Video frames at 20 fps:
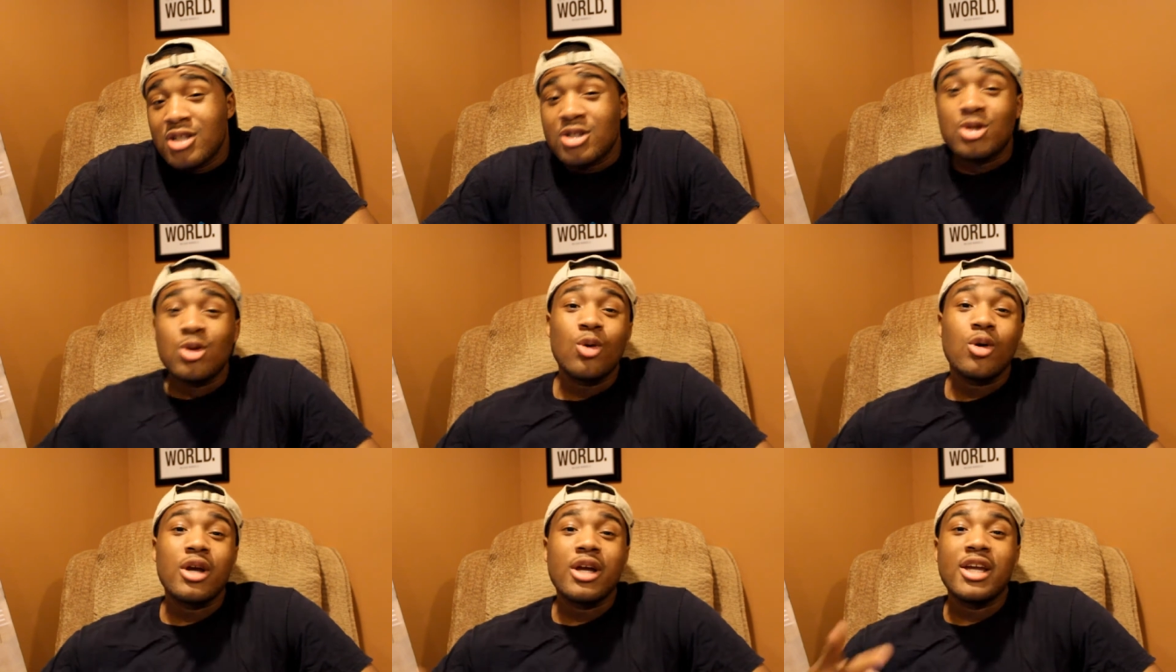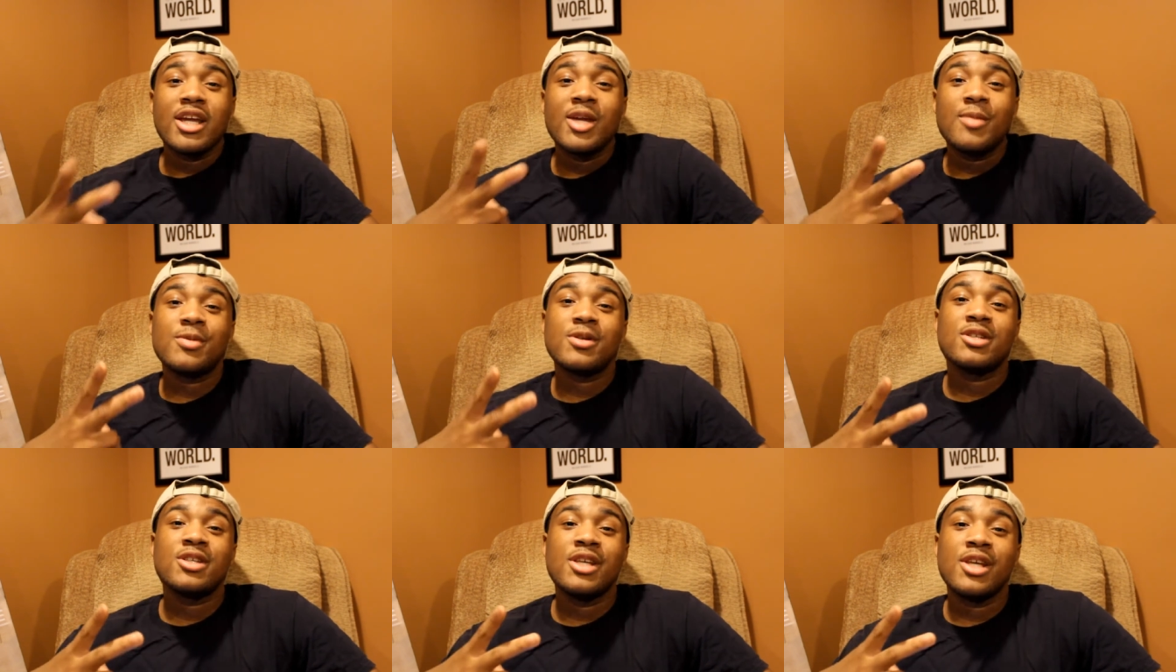two could
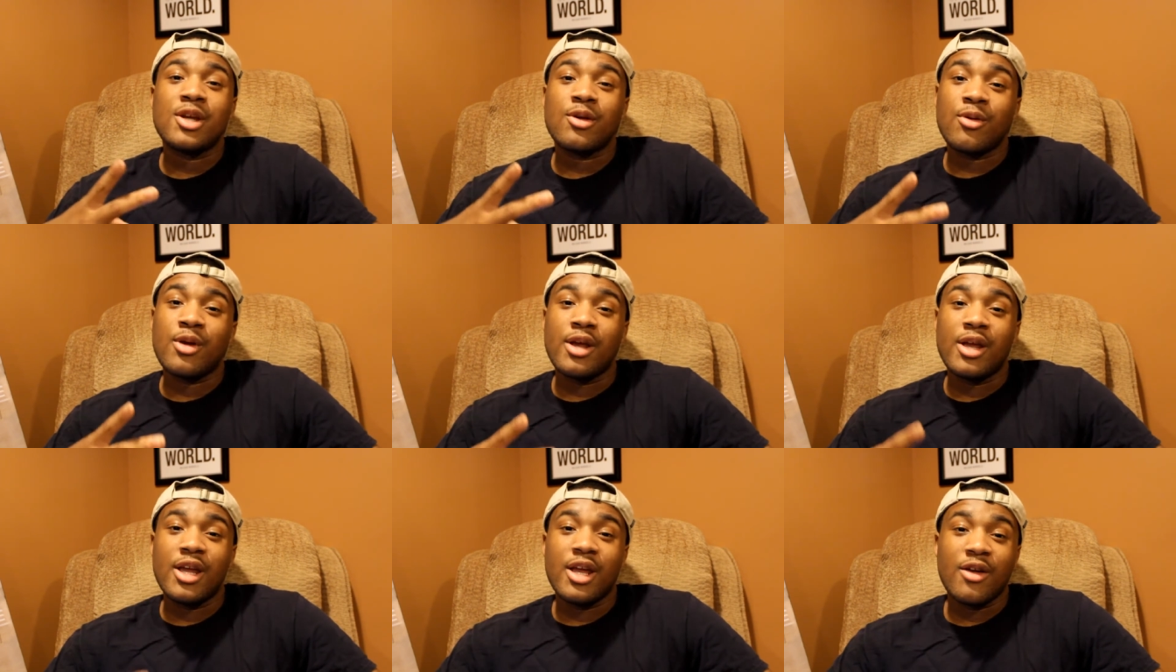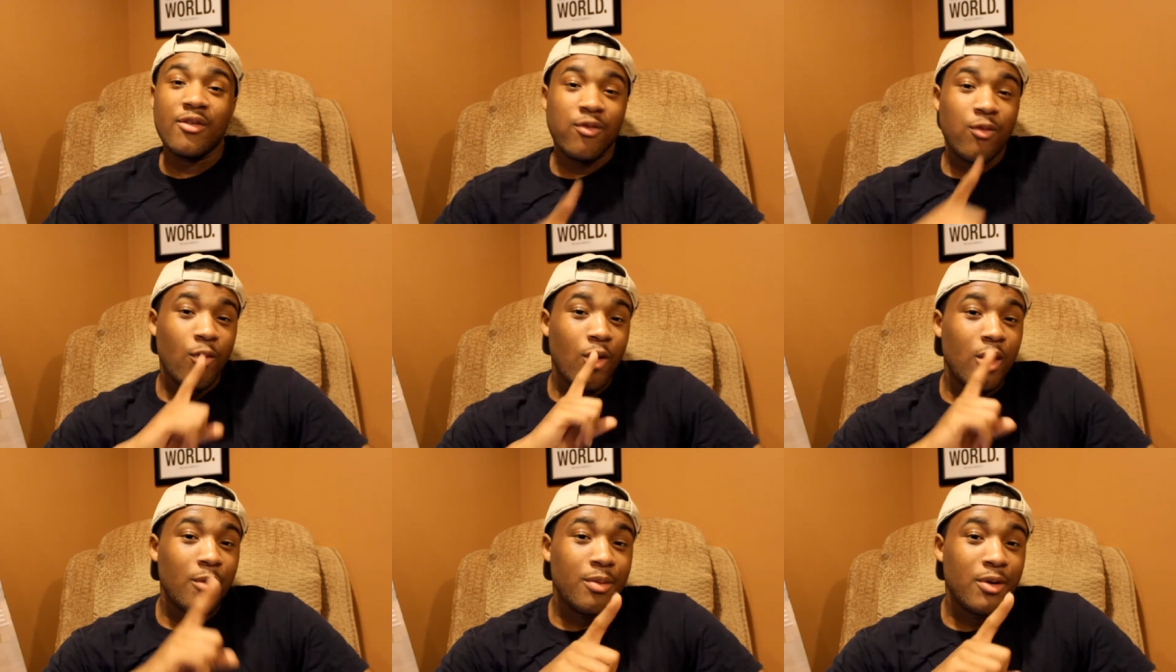keep a secret
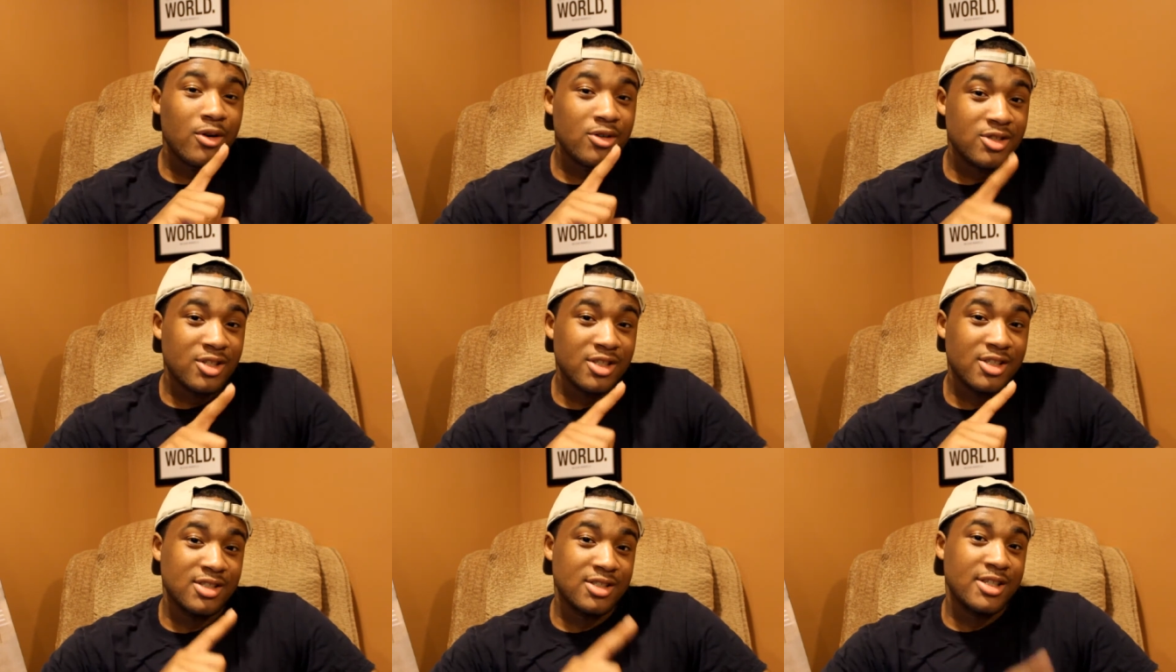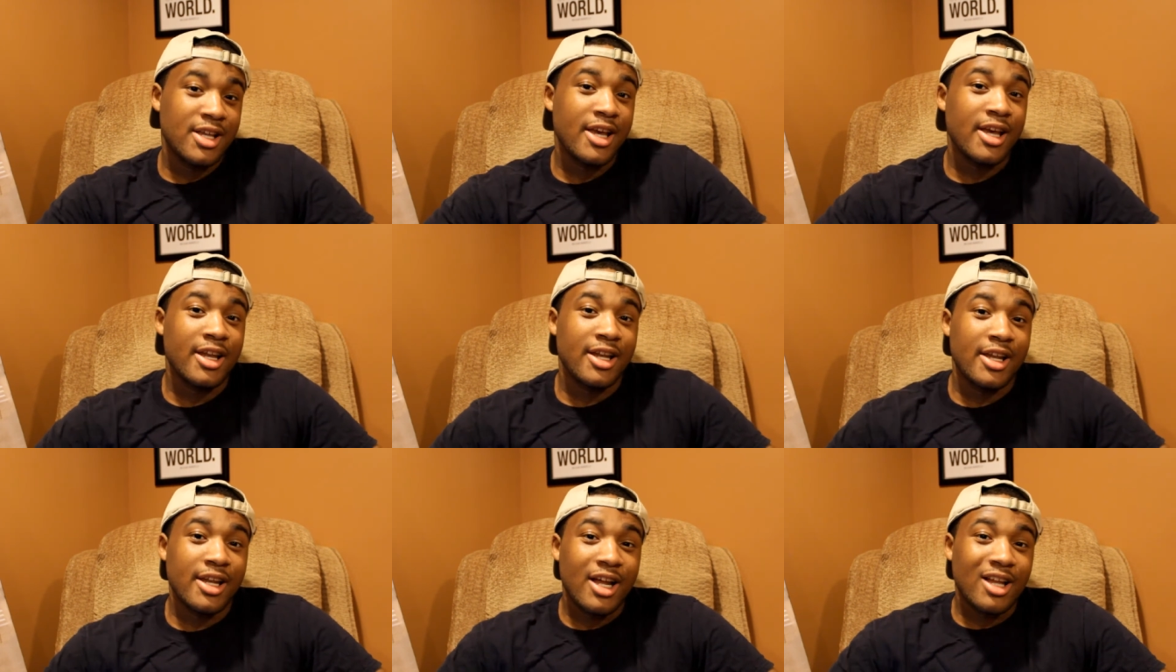if one person is
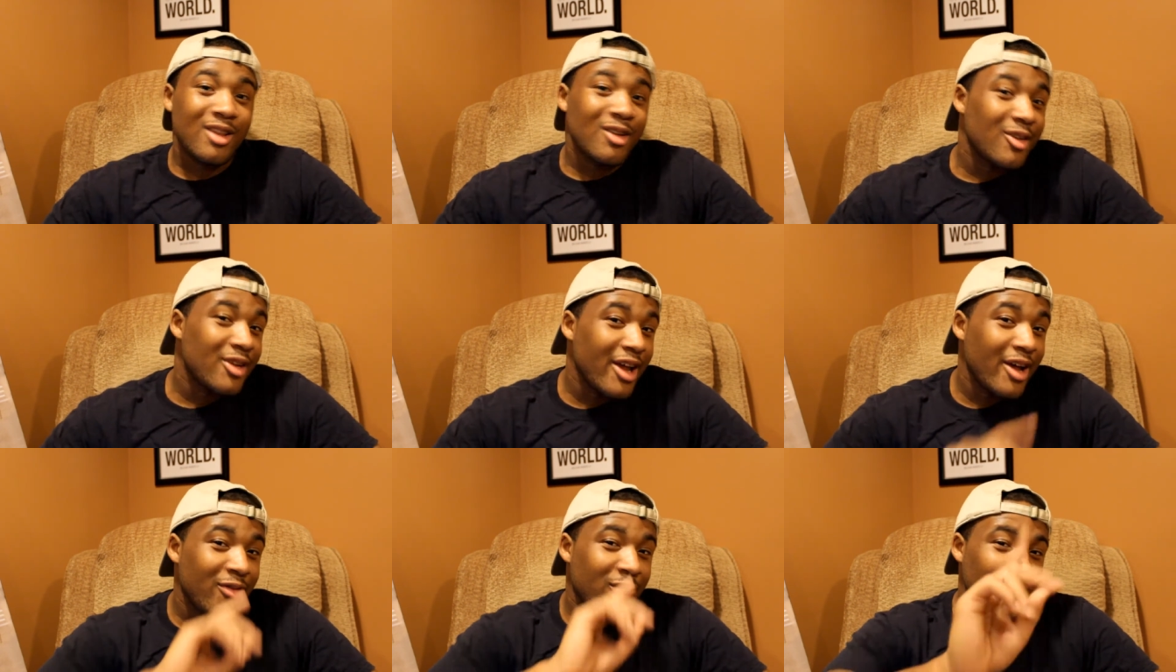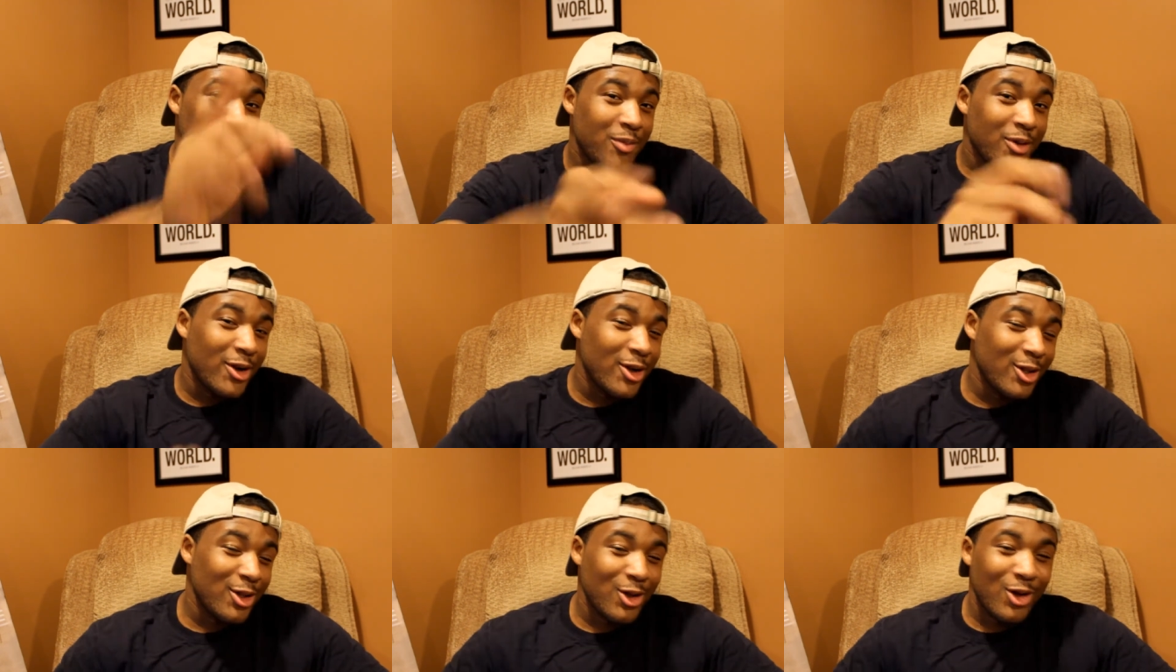dead, and I learned that from
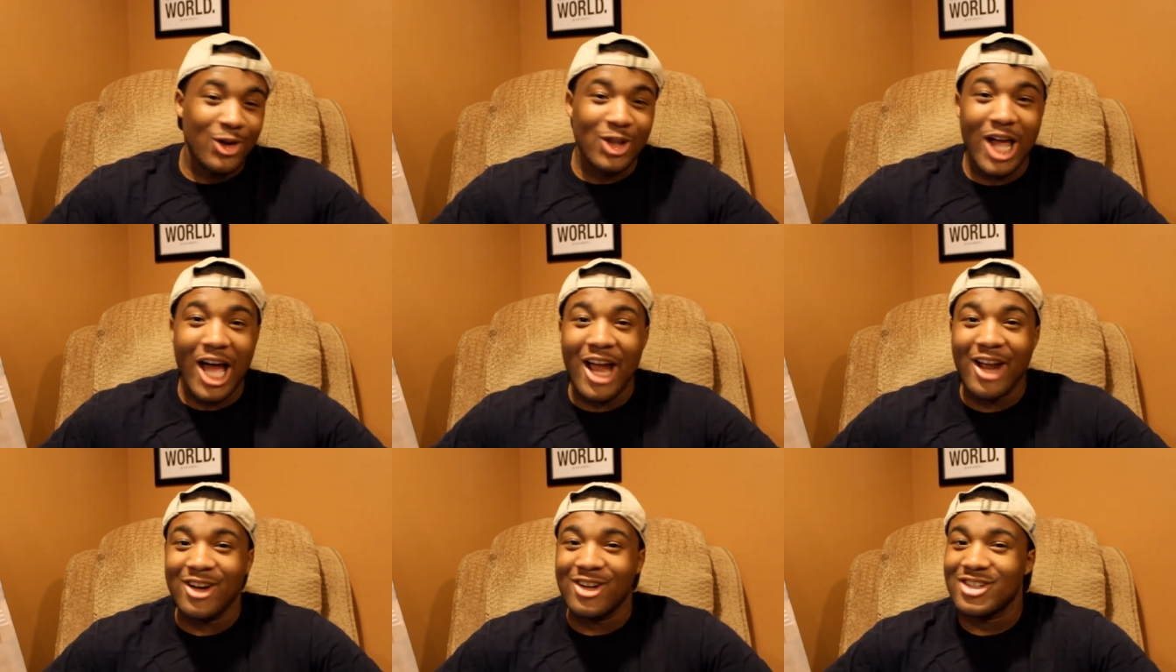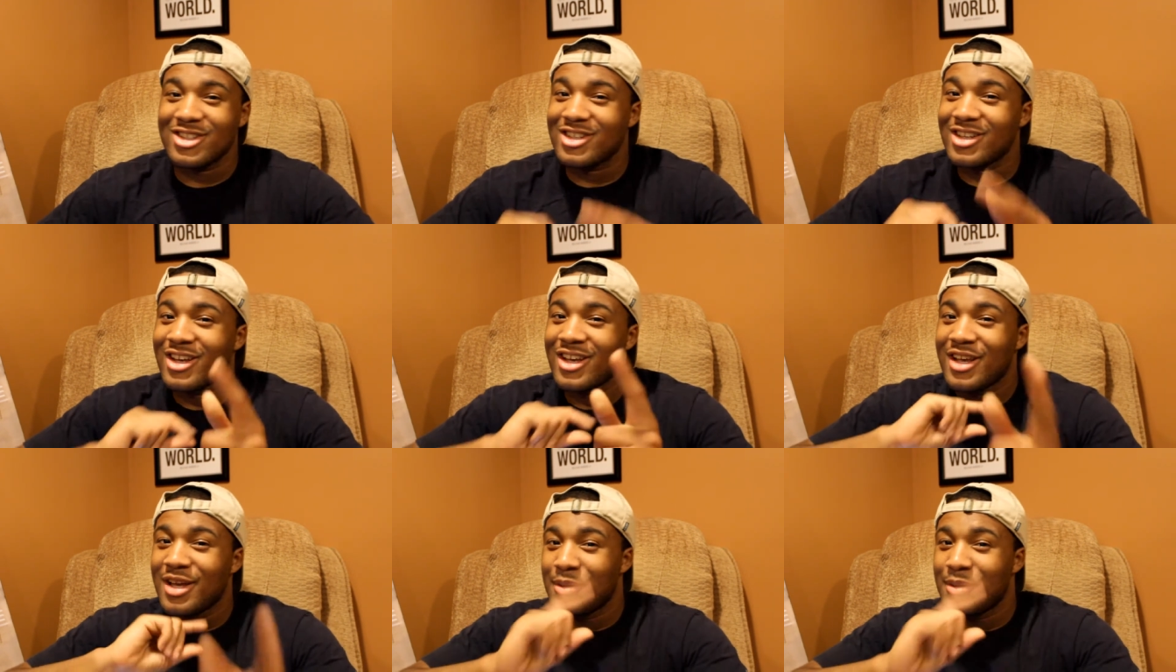Pretty Little Liars.